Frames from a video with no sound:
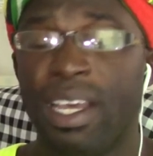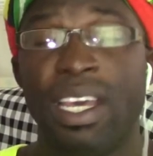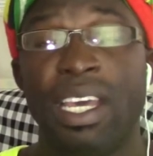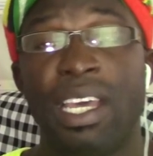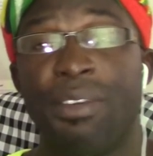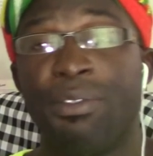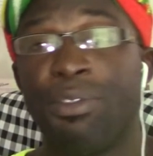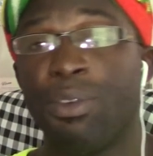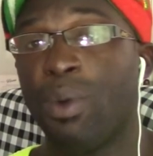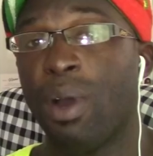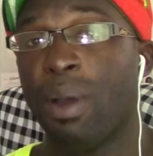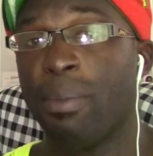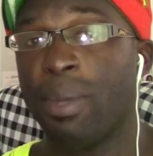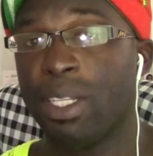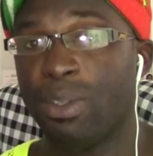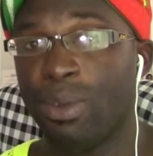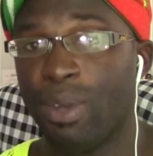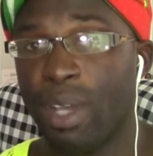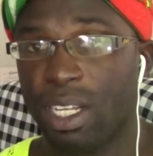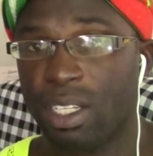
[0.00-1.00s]
If you want me
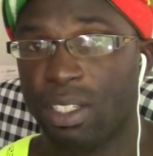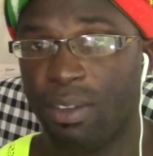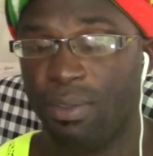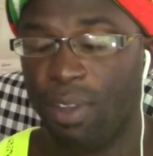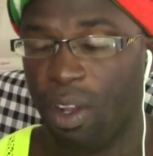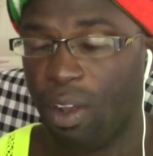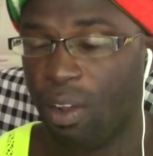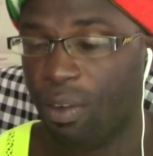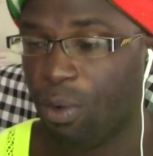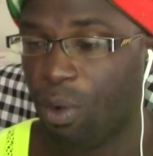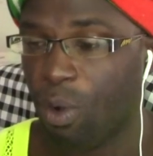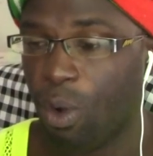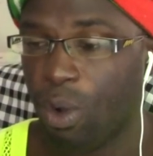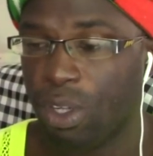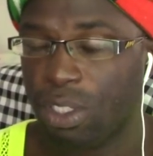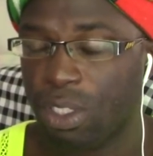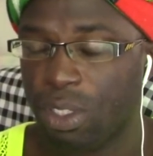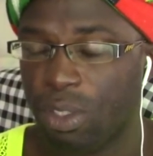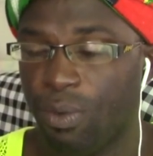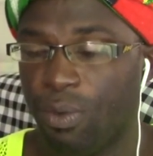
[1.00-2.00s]
to react to video, of
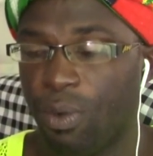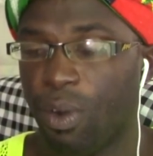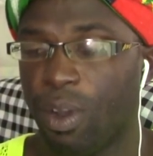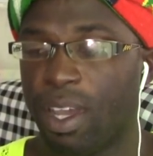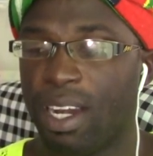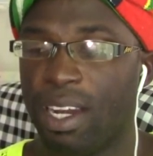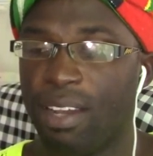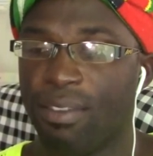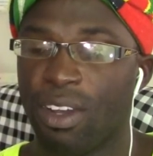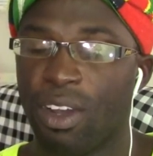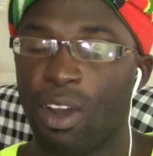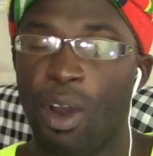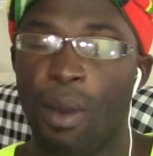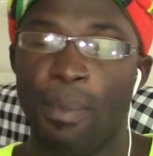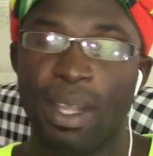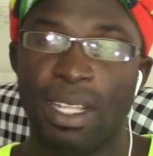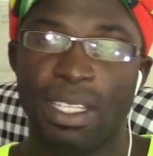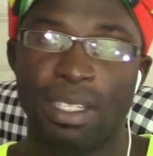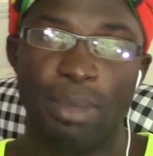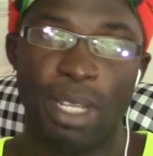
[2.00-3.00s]
course, don't forget to leave a
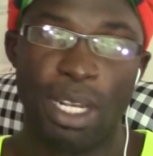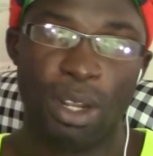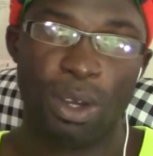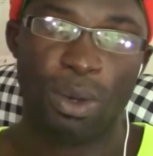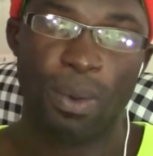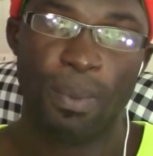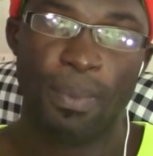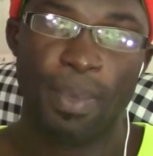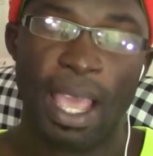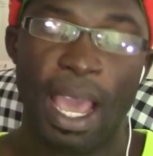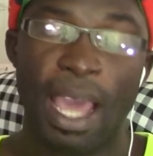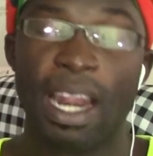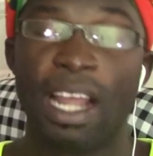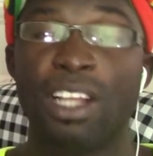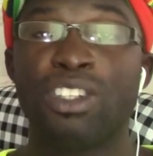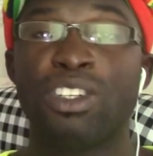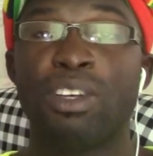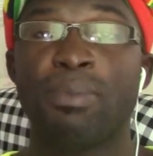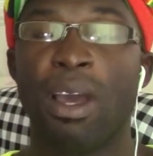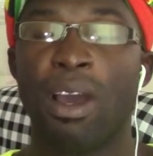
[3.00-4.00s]
comment below. And
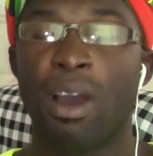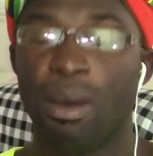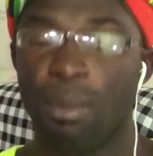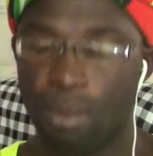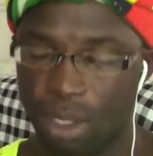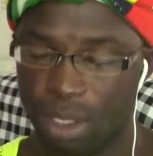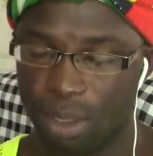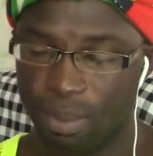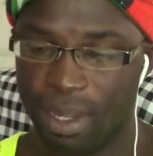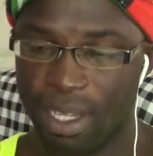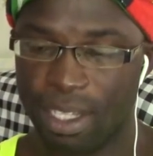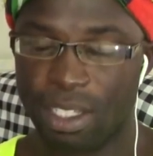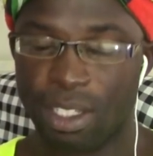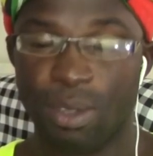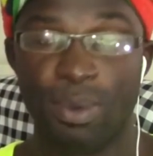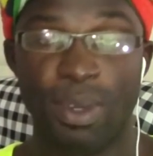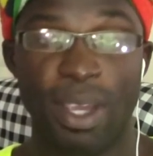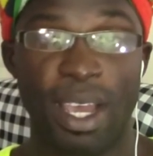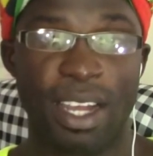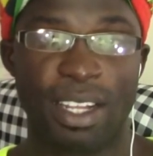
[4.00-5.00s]
I'll try my utmost best
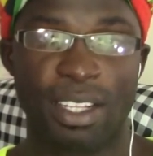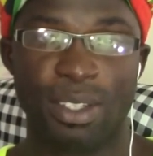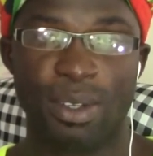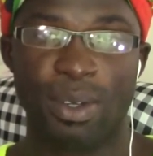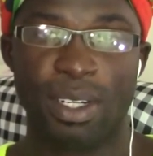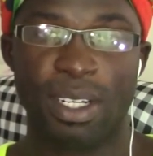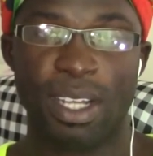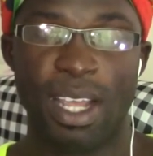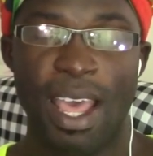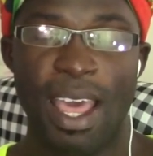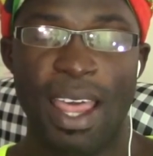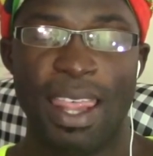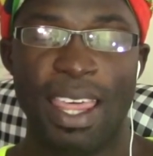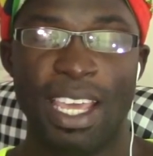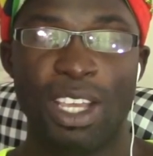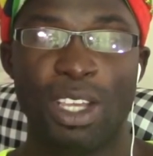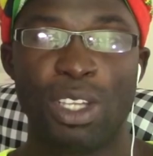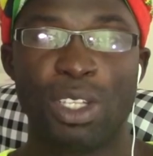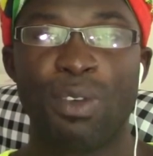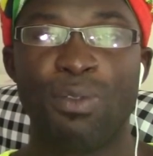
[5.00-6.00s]
to react to it.
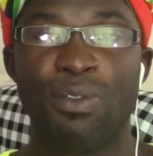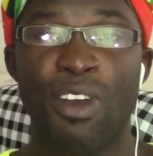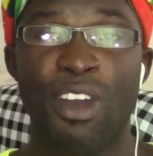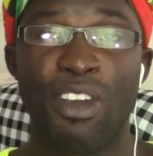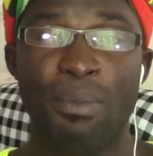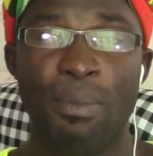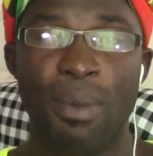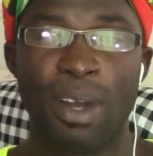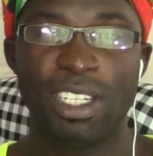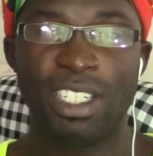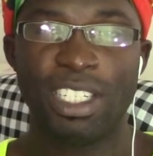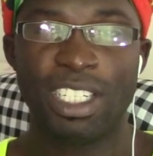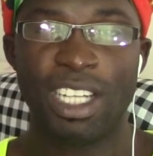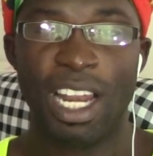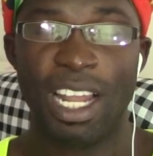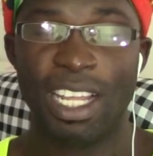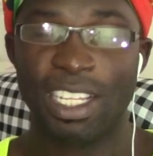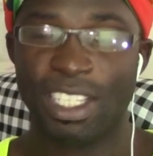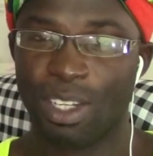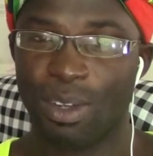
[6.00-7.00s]
Thank you so very much.
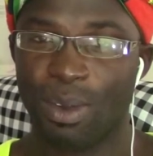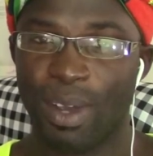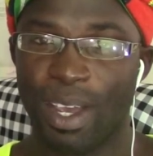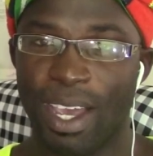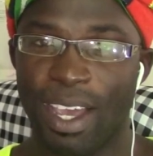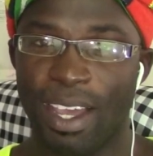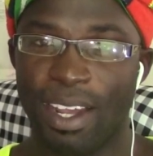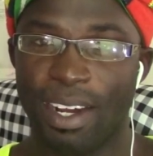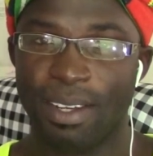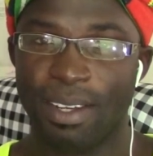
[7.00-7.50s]
Let's go ahead.